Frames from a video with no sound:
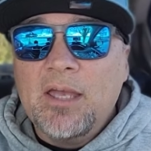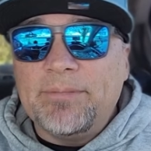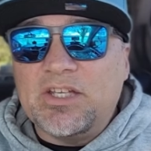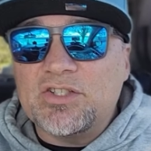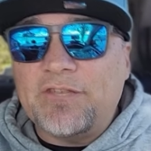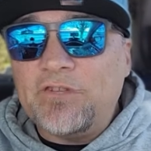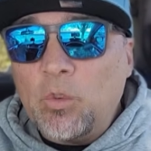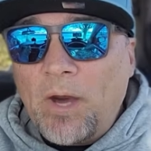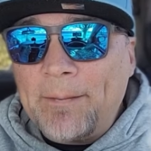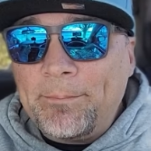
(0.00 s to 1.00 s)
because if
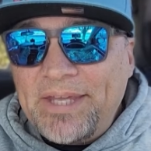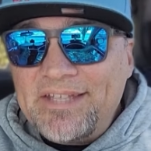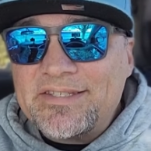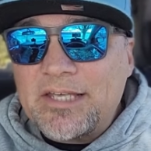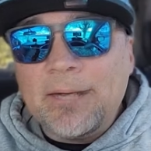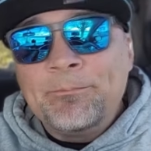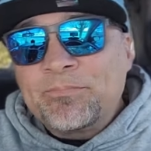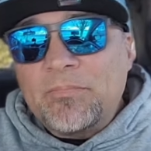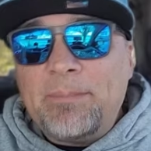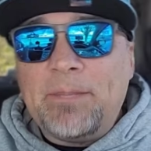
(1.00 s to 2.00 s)
you want pizza,
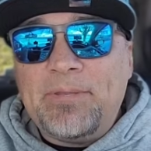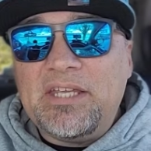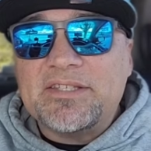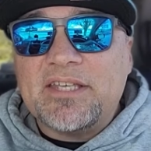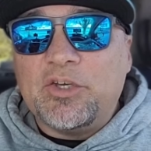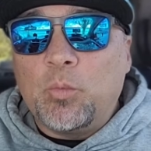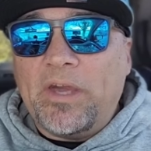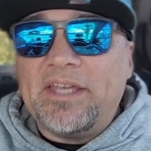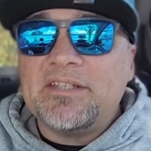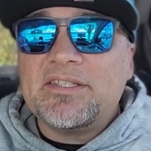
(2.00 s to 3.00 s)
maybe pizza and
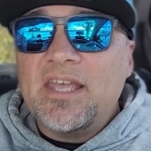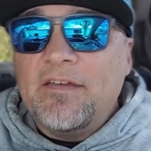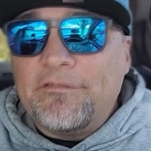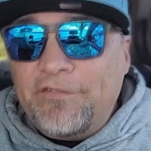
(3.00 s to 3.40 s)
wings,